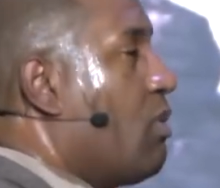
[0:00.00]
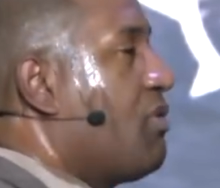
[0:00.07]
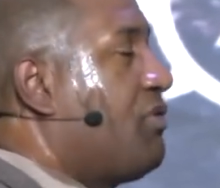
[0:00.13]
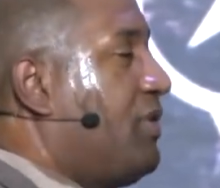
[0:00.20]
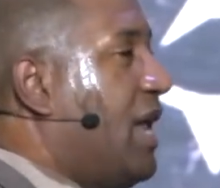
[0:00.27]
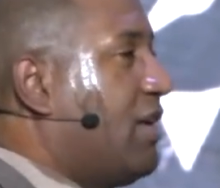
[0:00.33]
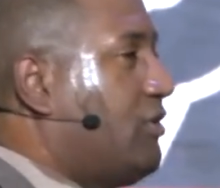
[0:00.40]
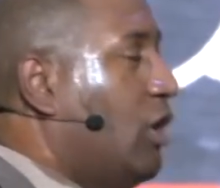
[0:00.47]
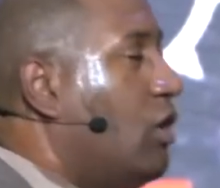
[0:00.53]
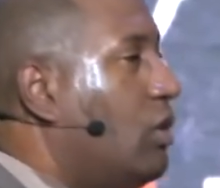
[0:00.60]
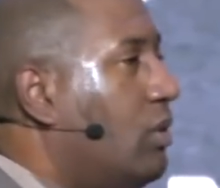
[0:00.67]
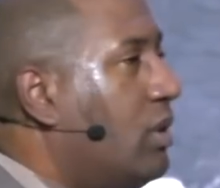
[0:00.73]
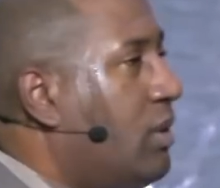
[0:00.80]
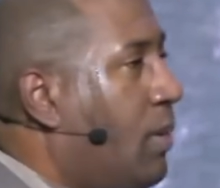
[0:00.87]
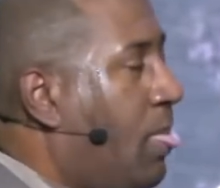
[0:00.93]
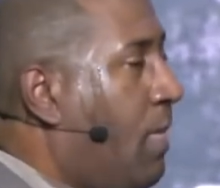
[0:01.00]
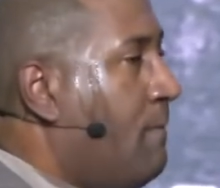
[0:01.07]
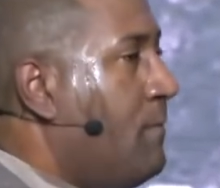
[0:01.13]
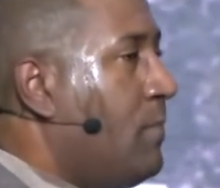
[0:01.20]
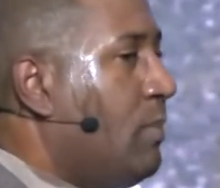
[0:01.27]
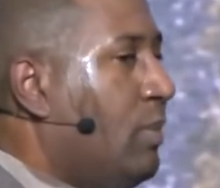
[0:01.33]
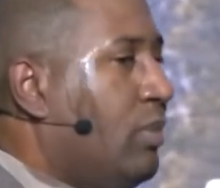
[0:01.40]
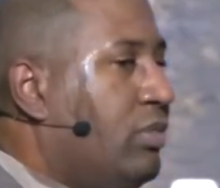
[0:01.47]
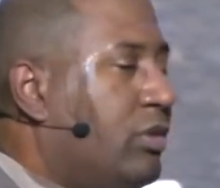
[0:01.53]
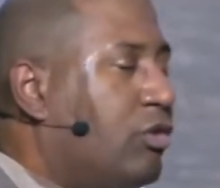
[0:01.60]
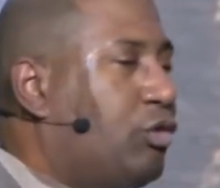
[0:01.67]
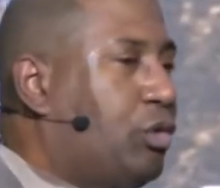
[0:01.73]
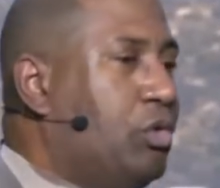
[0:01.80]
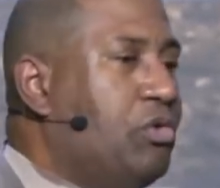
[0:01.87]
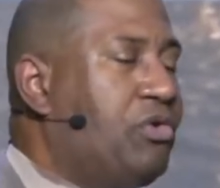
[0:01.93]
Reflect on
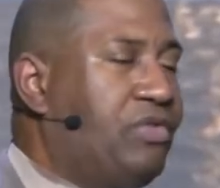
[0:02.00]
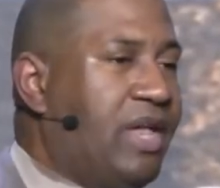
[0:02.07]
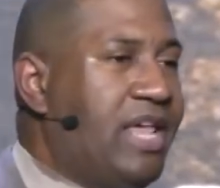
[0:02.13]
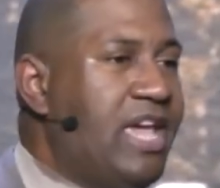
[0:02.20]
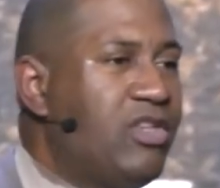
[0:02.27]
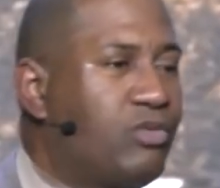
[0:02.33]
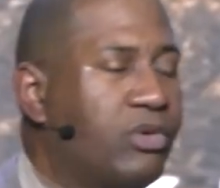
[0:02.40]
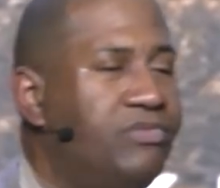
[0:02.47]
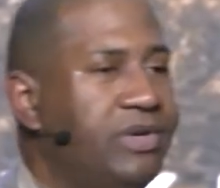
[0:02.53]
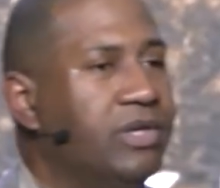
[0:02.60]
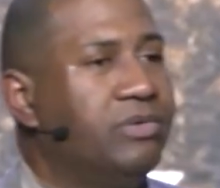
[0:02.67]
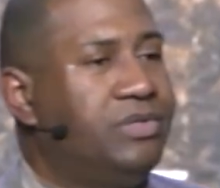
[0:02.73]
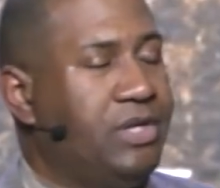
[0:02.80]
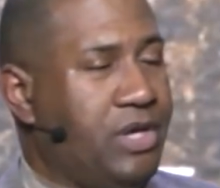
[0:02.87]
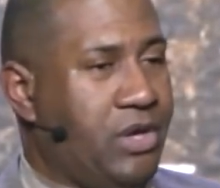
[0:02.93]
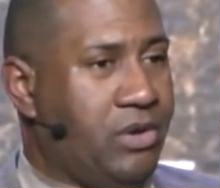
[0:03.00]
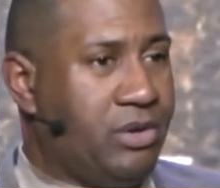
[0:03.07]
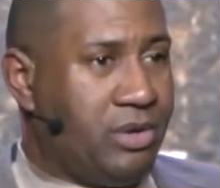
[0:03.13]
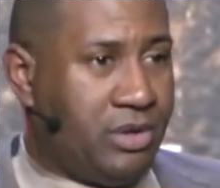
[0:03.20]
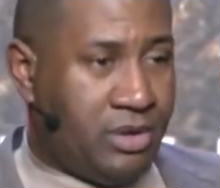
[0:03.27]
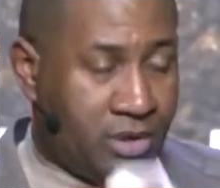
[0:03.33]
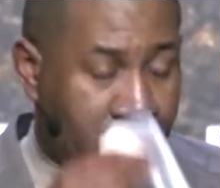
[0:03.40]
the truth that he's revealed to you.